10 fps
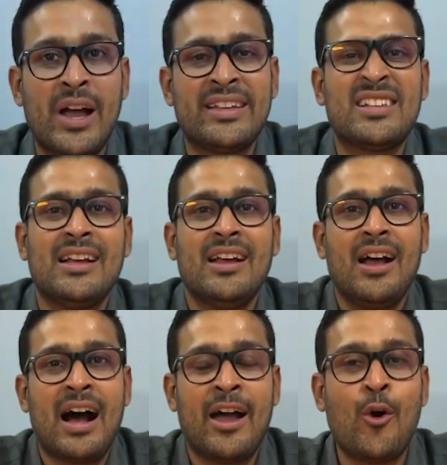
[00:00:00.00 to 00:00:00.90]
guys,
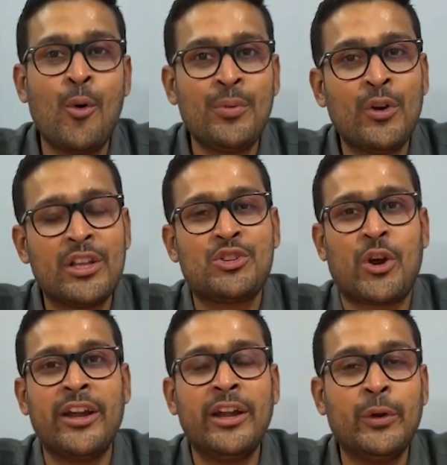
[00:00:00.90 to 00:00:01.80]
I hope you
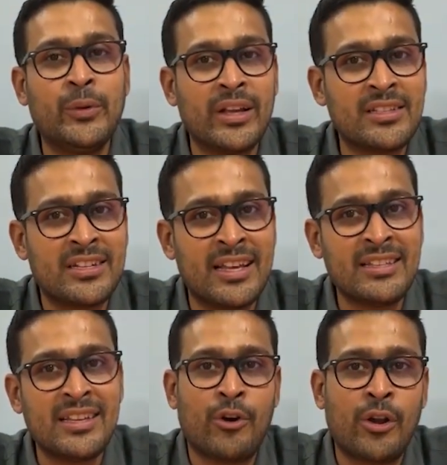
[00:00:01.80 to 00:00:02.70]
enjoyed Newton's
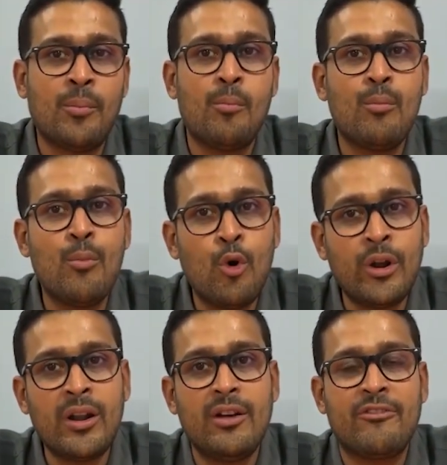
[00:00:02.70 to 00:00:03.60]
disk. For
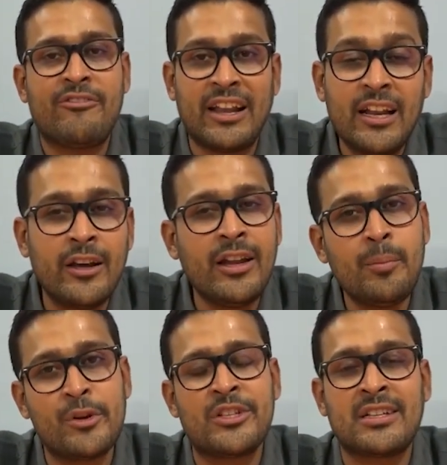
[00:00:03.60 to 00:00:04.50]
more fun learning
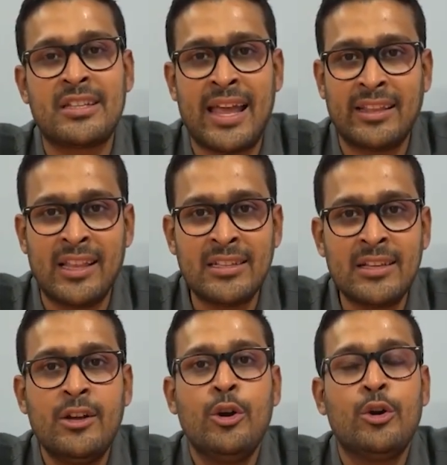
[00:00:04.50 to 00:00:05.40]
projects like this,
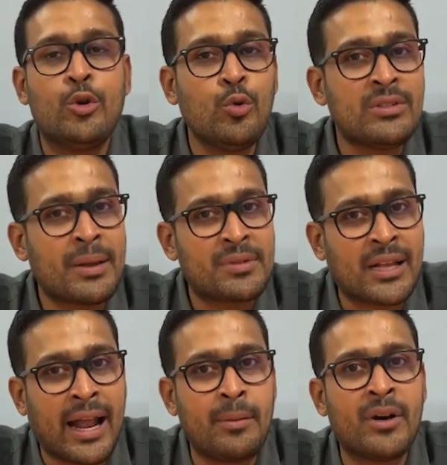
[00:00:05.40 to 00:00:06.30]
do
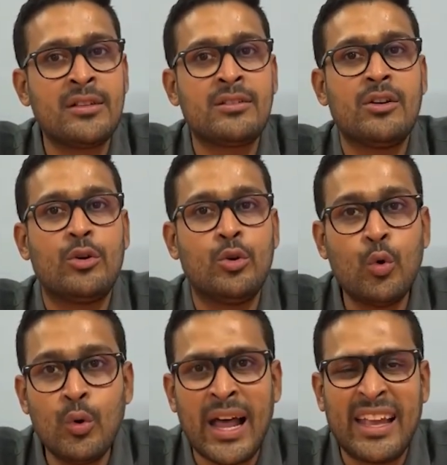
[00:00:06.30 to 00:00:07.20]
subscribe us,
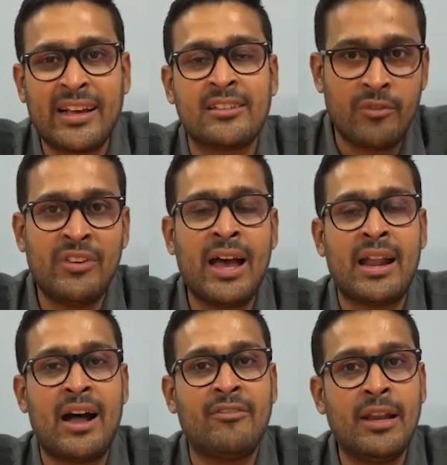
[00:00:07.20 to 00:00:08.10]
do like us. We
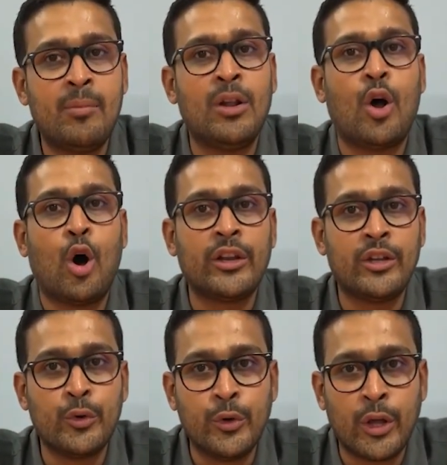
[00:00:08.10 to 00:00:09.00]
are available on
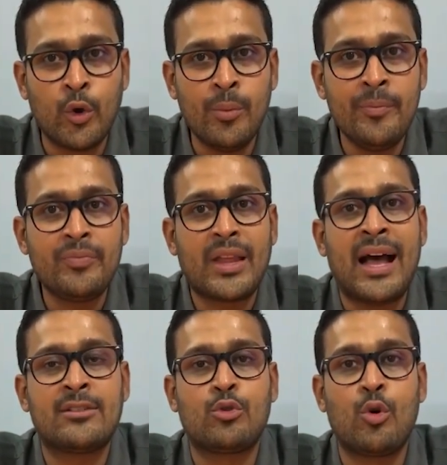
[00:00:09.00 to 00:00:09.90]
YouTube
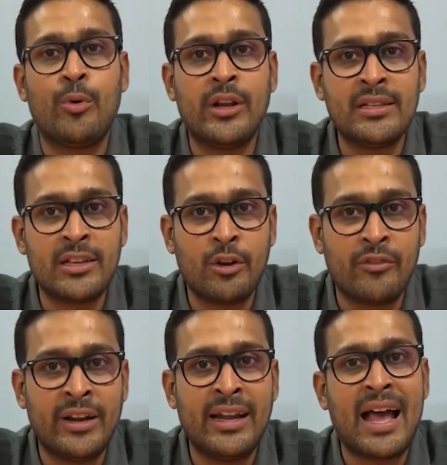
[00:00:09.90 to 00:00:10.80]
as Robonence
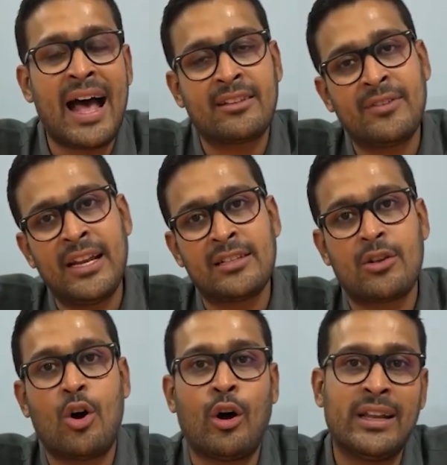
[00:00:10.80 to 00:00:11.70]
Innovate as well as
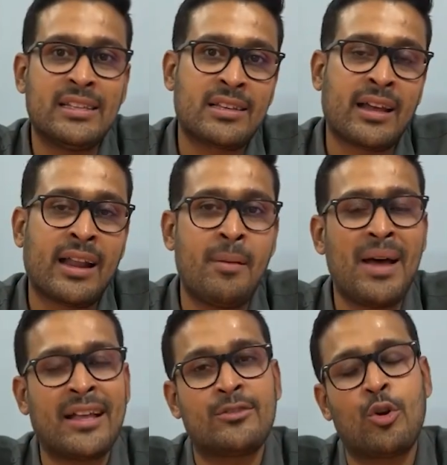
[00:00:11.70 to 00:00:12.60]
on Instagram
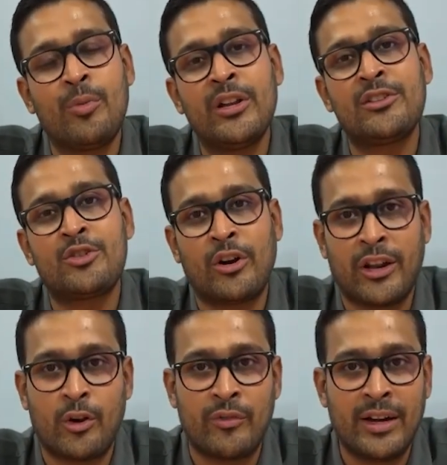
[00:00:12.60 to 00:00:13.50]
as
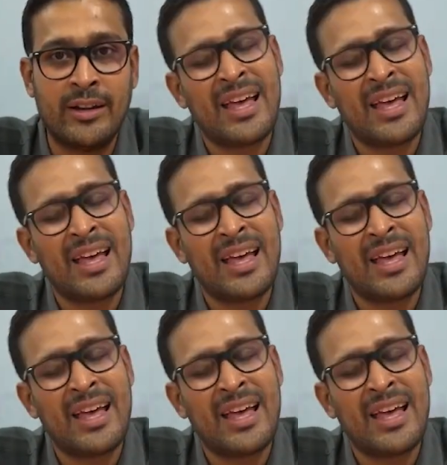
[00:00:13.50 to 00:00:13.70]
robonence.innovate.